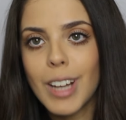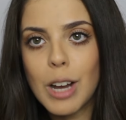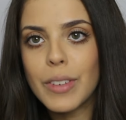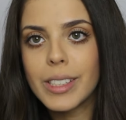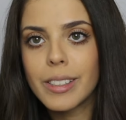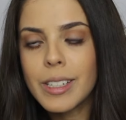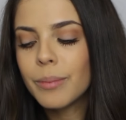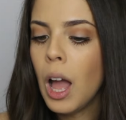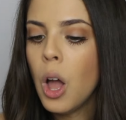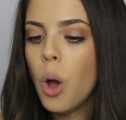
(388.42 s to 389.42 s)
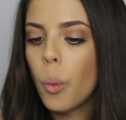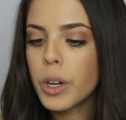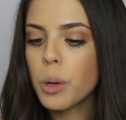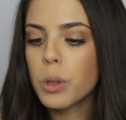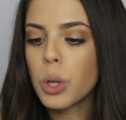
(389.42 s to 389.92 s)
obviously.
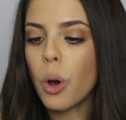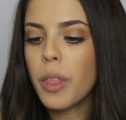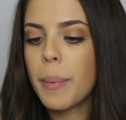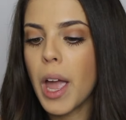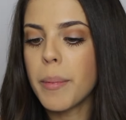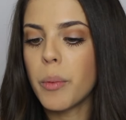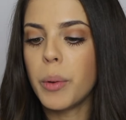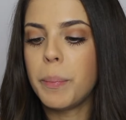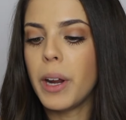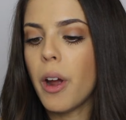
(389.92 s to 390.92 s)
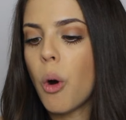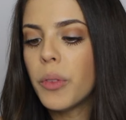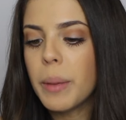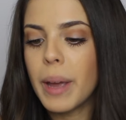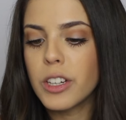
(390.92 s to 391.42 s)
When you were told the payment would be
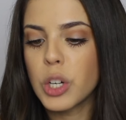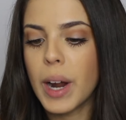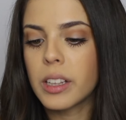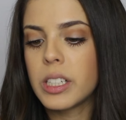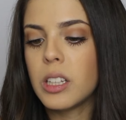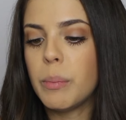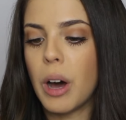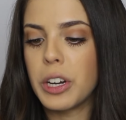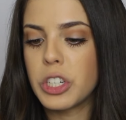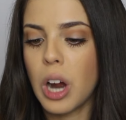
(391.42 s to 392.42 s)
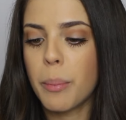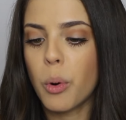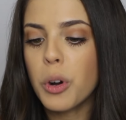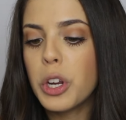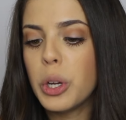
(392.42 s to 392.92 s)
only made directly to the body shop
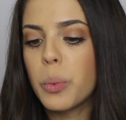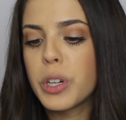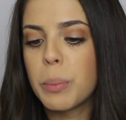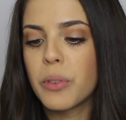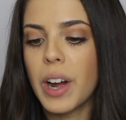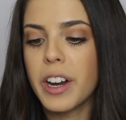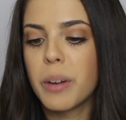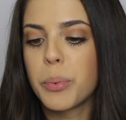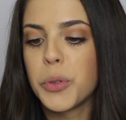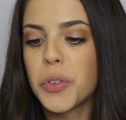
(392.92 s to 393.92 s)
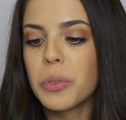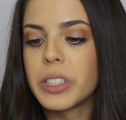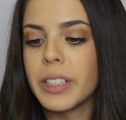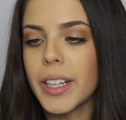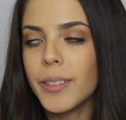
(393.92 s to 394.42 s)
or you when you provided a proof of
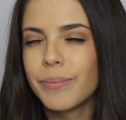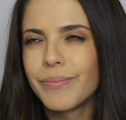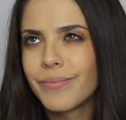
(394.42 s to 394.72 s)
receipt,